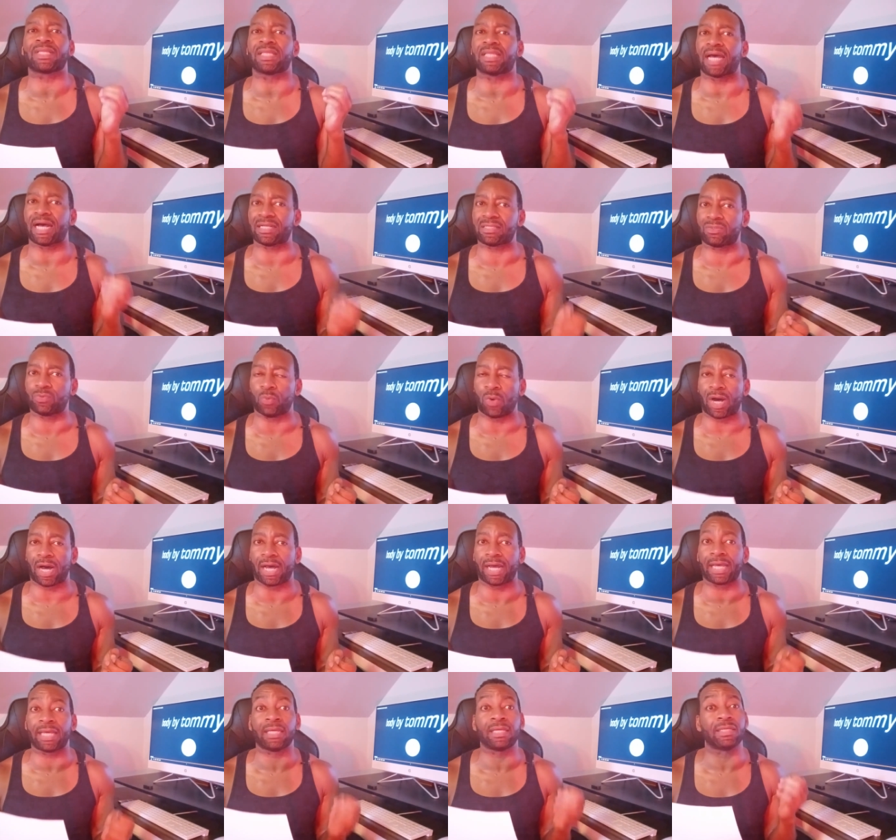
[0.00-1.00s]
That's
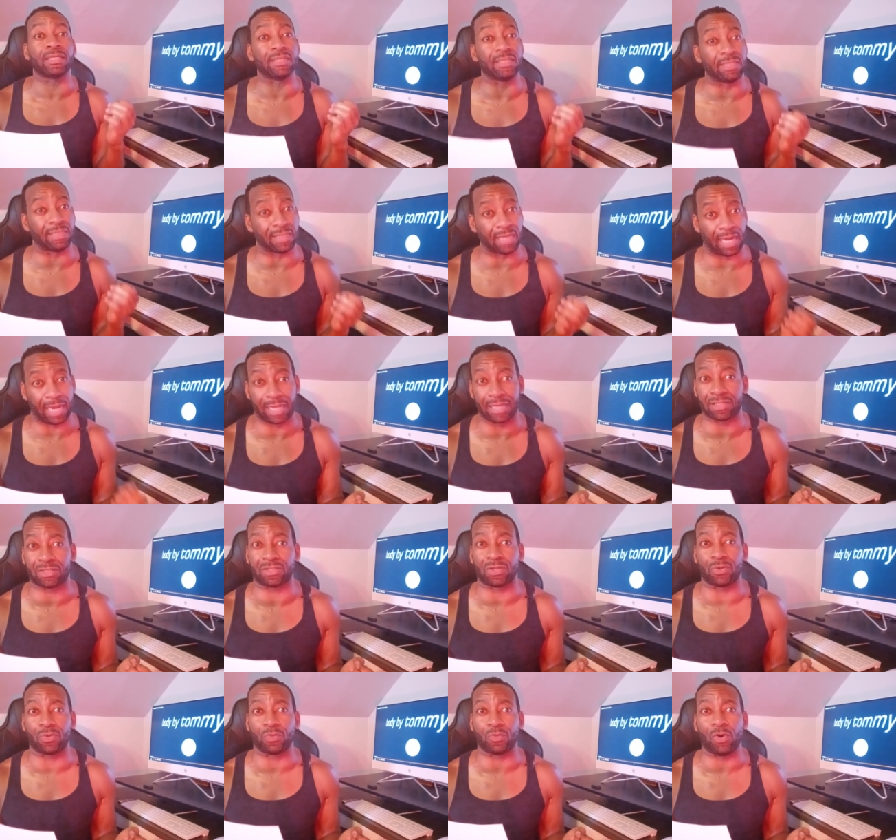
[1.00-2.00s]
why diets
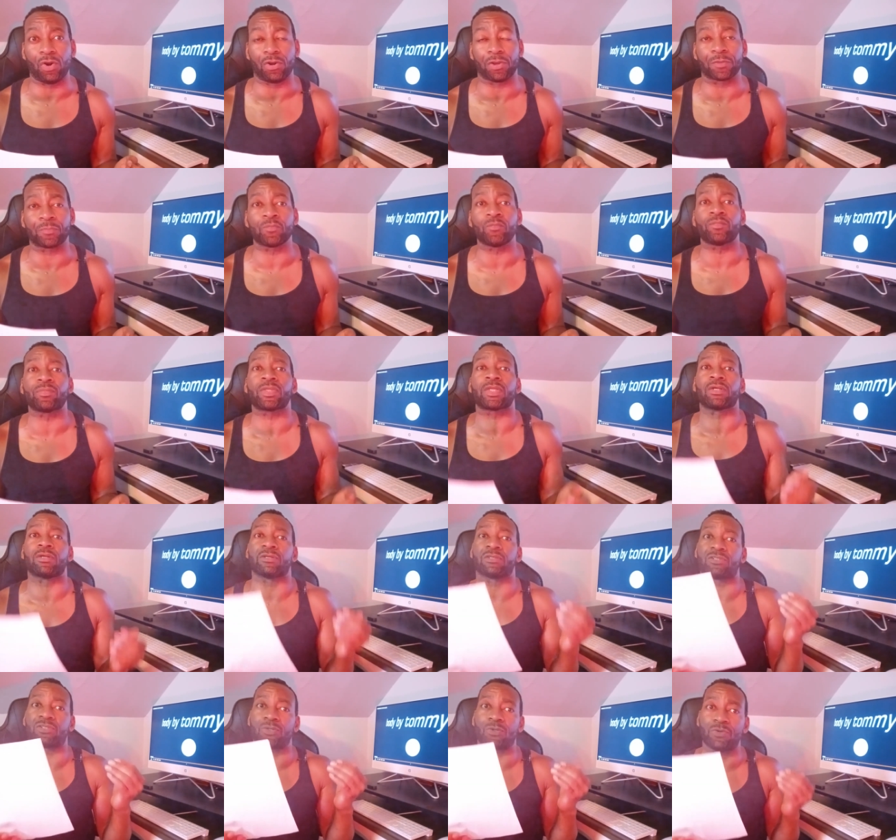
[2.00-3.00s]
don't work.
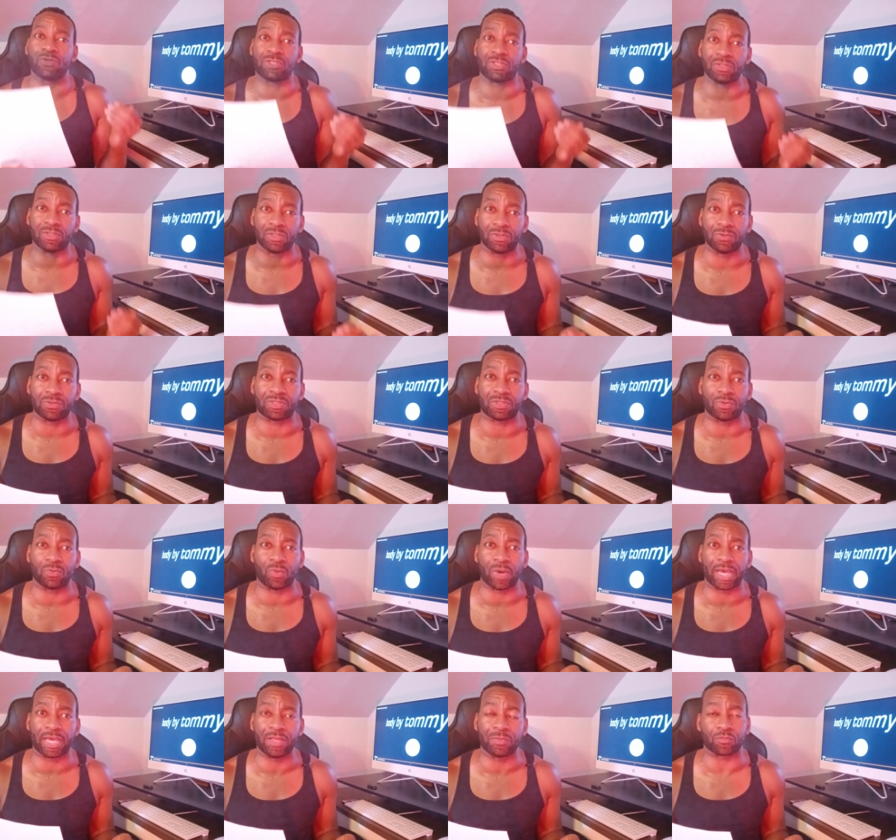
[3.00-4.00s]
Because as soon as you lose the
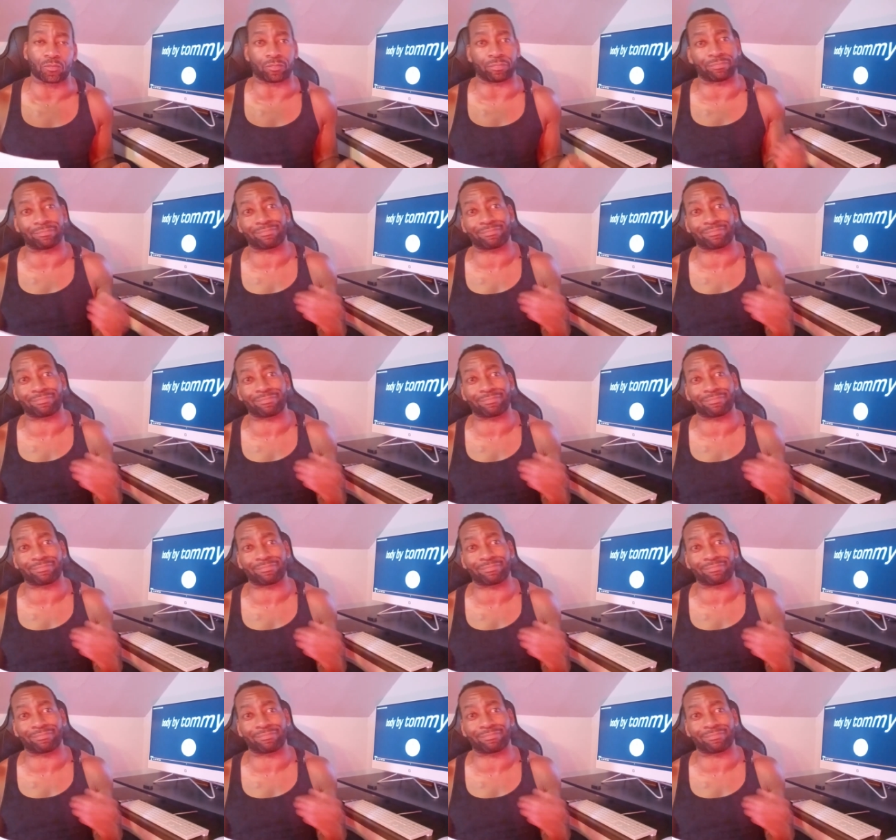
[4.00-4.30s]
weight